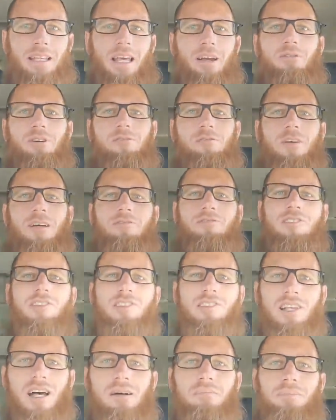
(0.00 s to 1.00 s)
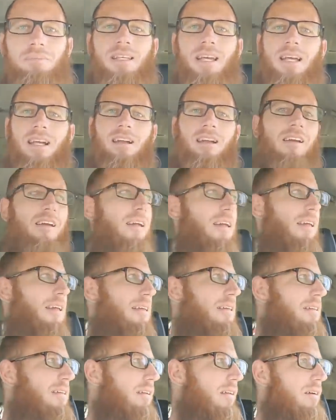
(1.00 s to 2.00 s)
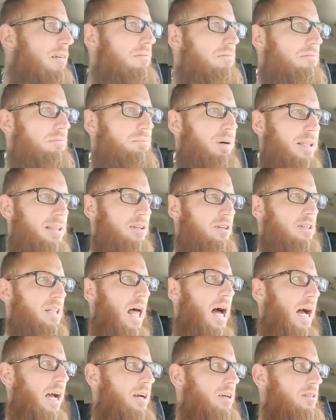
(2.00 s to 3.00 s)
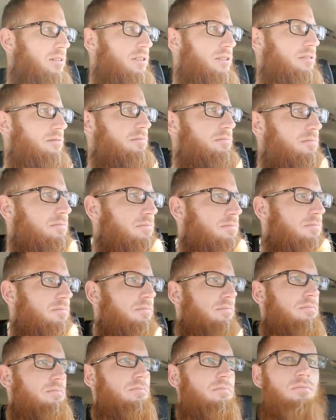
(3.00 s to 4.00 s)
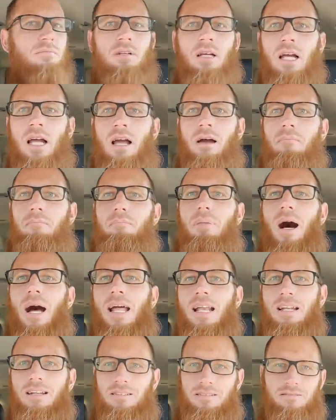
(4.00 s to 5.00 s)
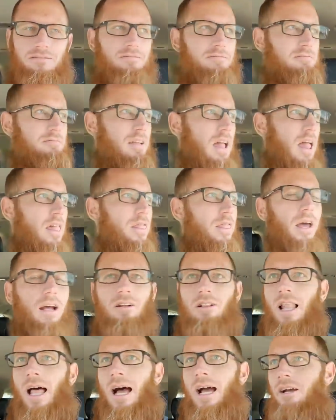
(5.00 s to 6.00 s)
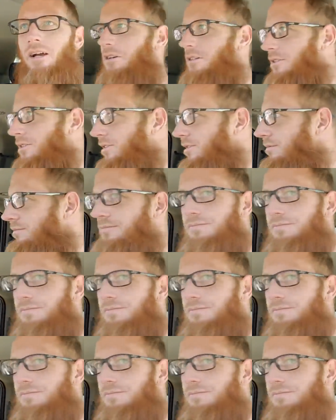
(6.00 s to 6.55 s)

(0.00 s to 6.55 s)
They would have found something. But they're liars. But they're liars.